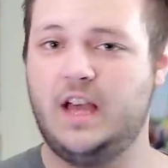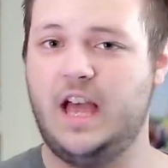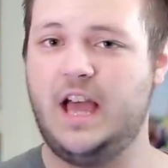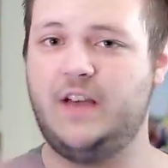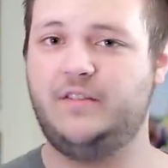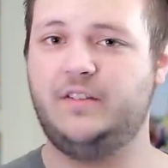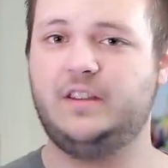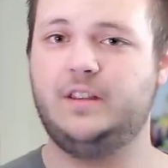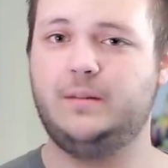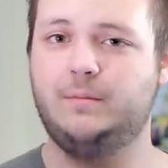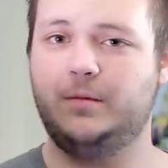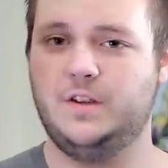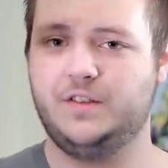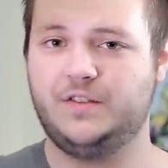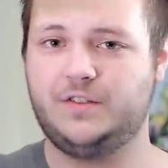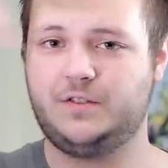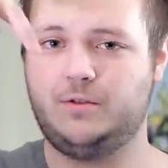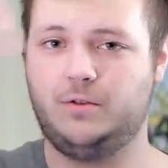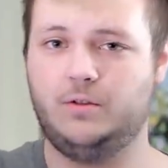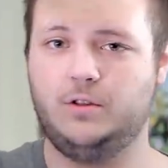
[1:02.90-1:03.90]
having them all
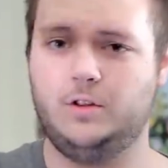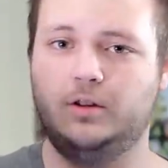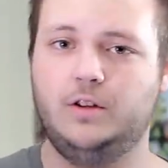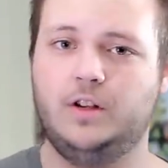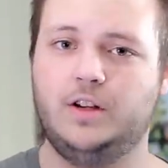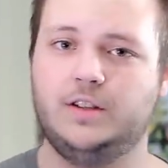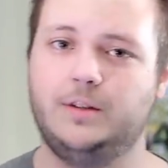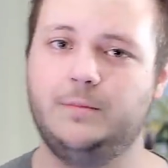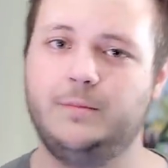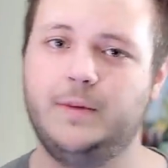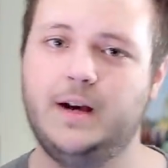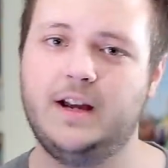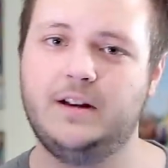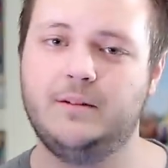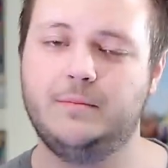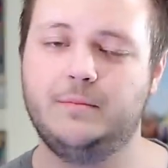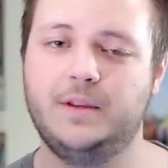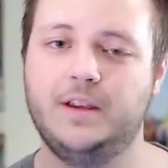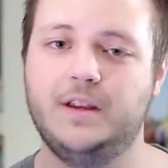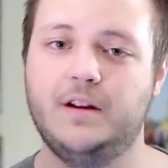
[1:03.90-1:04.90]
scroll along the
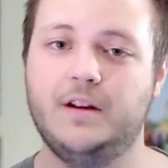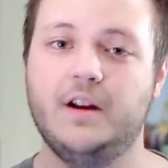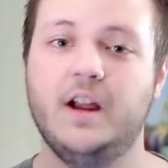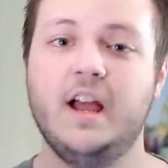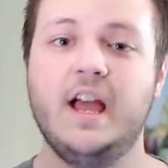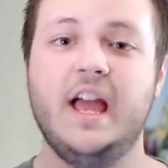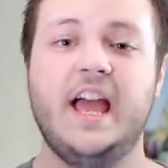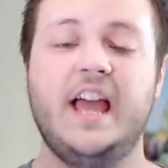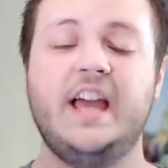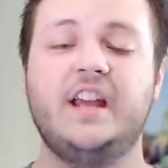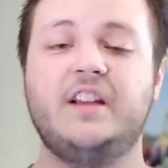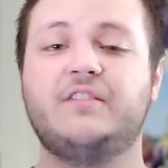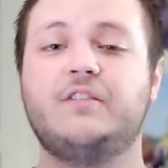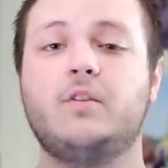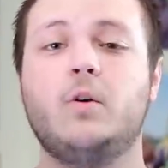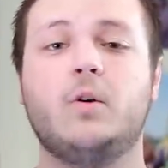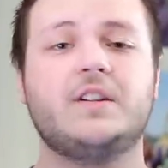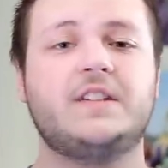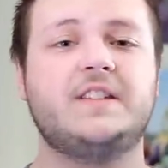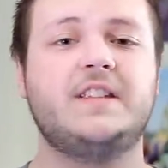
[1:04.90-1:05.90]
bottom here. And of
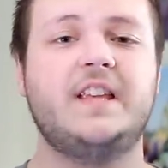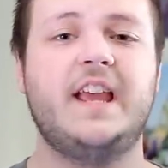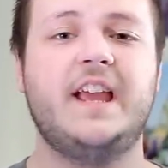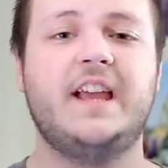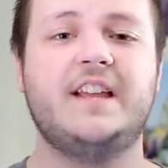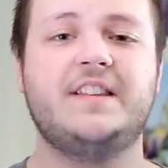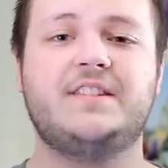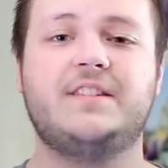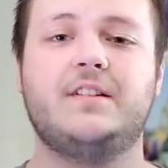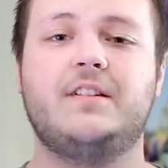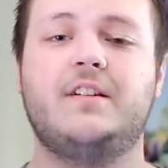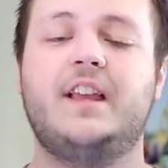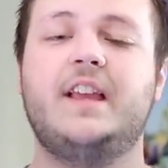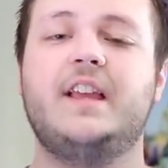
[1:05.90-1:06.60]
course the answer